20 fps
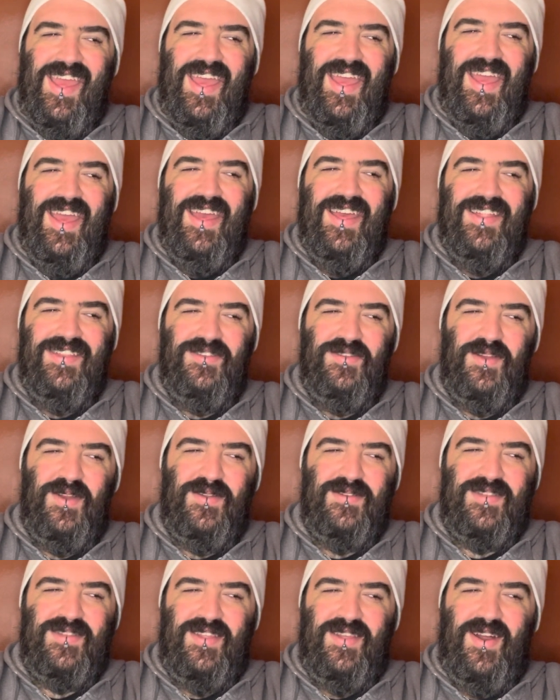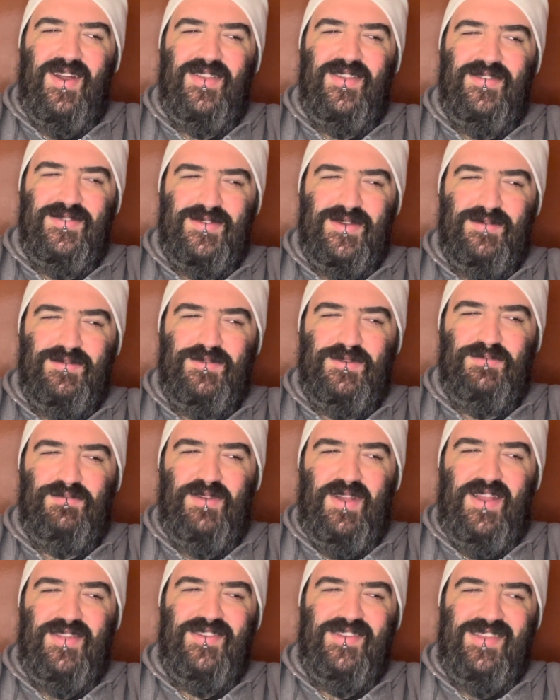And you can go to the audio description
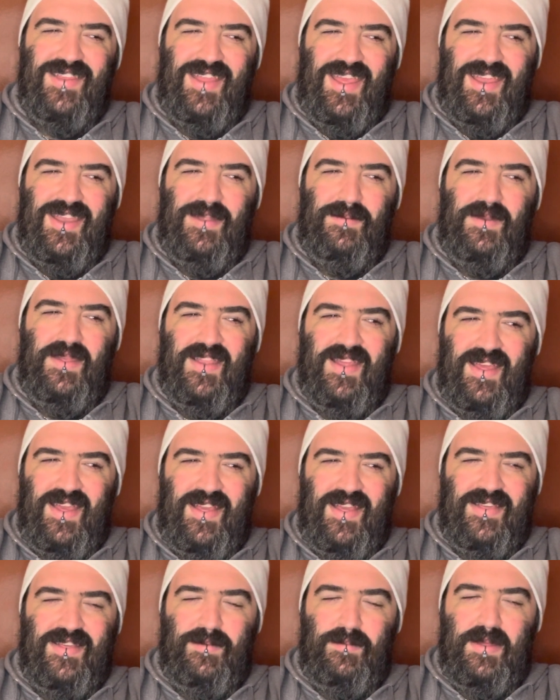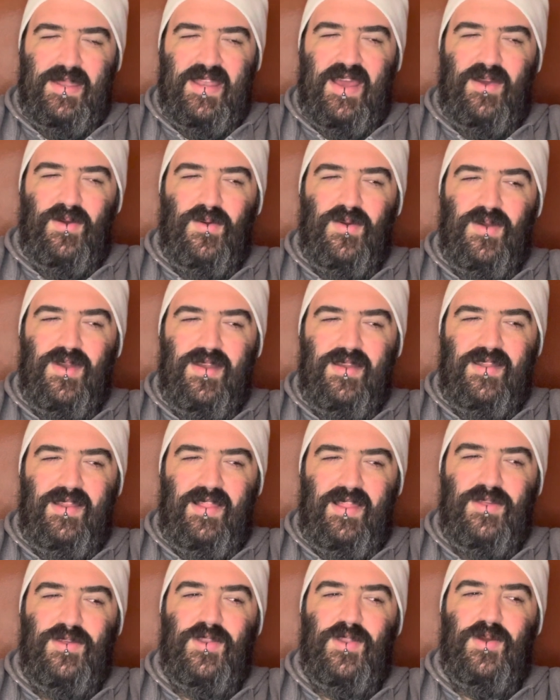project, adp.acb.org. It'll
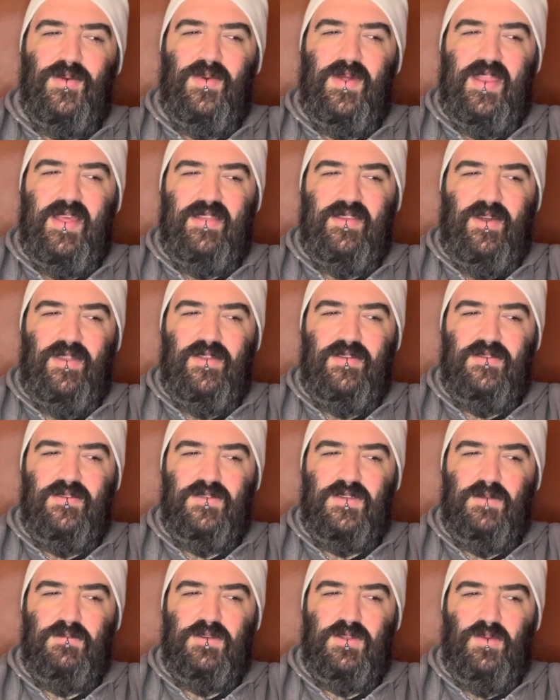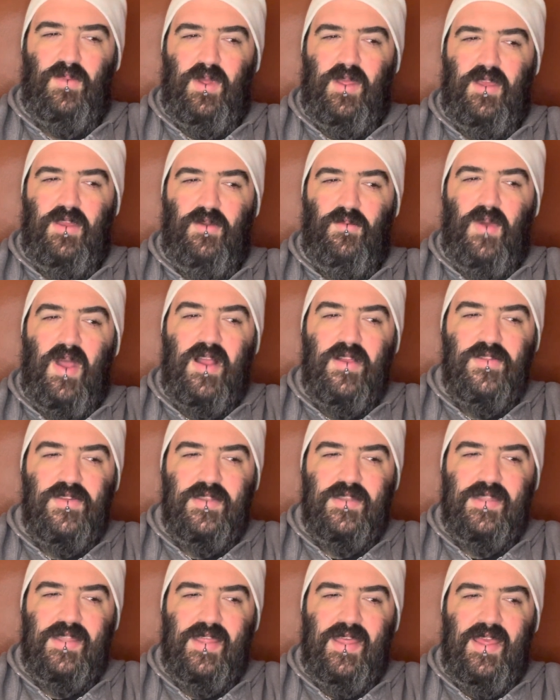let you know what has audio description and where you can watch
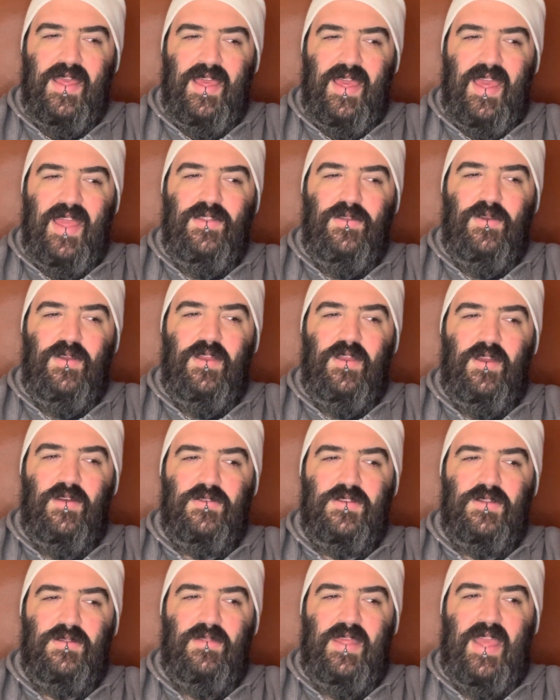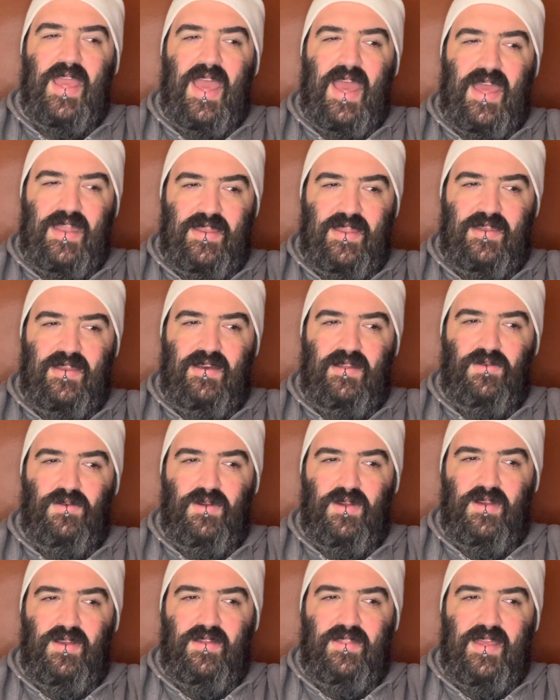it. And you can go to the
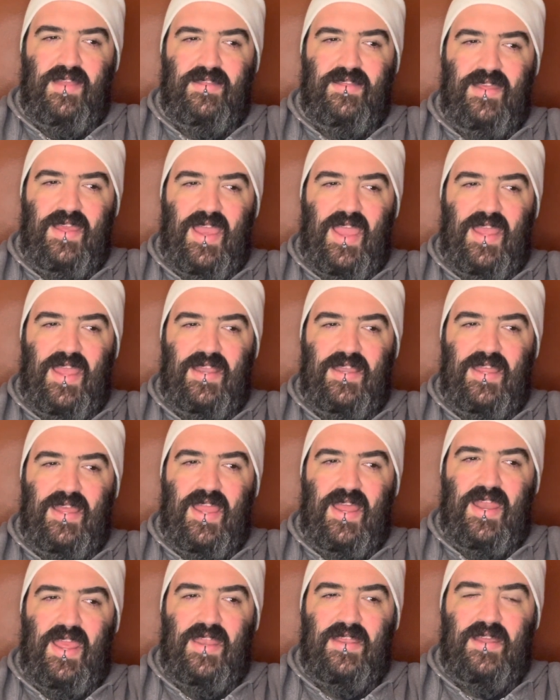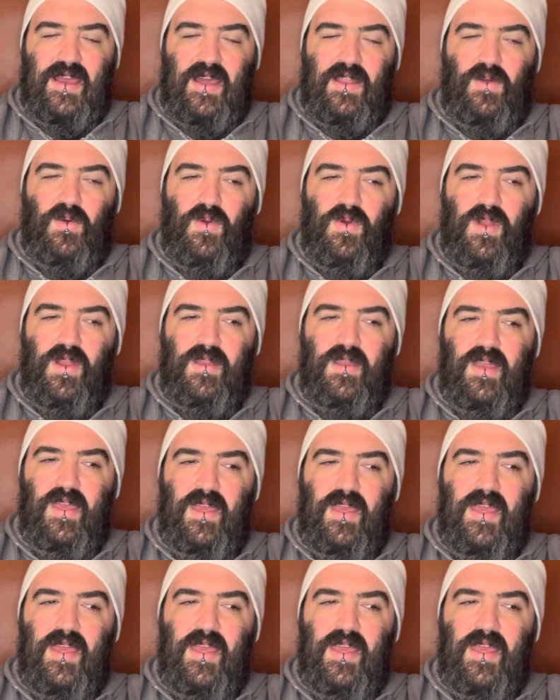adna.org. That's the adna.org.